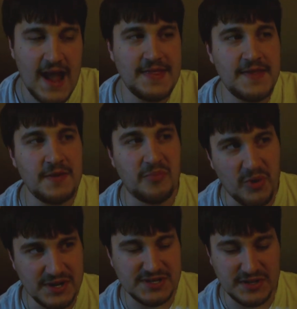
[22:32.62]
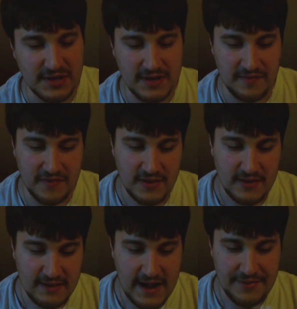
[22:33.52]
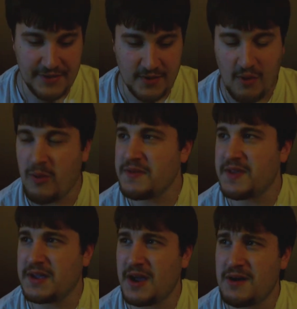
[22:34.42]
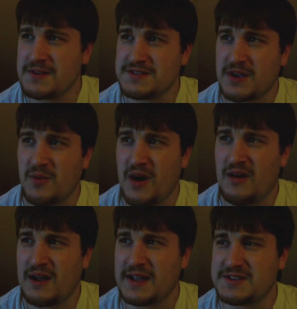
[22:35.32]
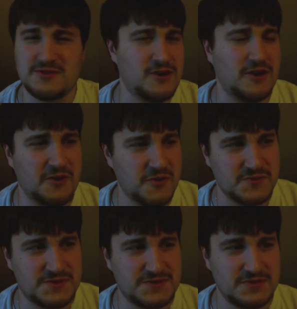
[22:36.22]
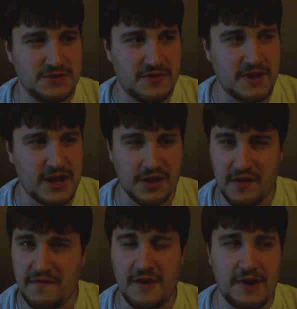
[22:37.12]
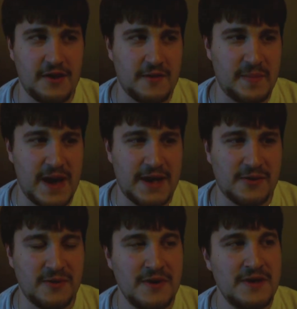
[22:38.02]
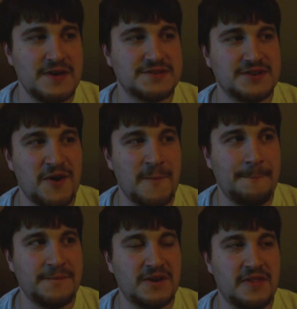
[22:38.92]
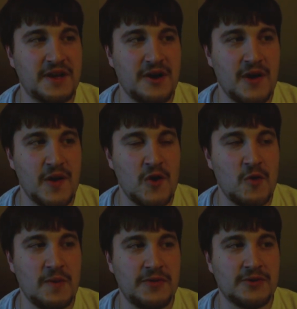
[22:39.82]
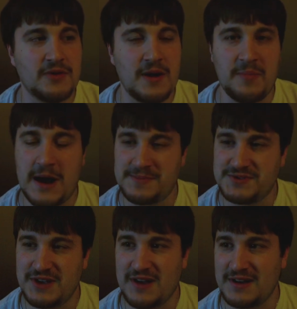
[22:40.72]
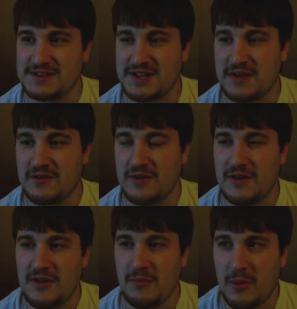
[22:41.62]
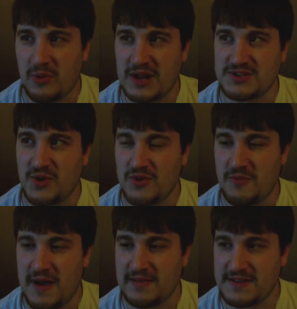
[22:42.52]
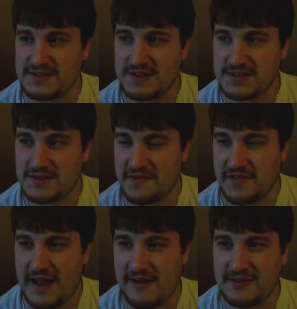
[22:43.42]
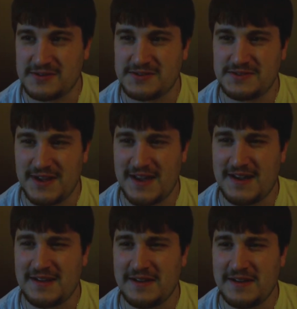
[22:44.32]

And then the boys leave. And they're like, well, where'd they go? It's like, well, I guess our heroes, you know, they got to go fight another battle. So, you know, they go home and their grandpa's there and he's like, remember what I told you about listening to the flowers? Yeah.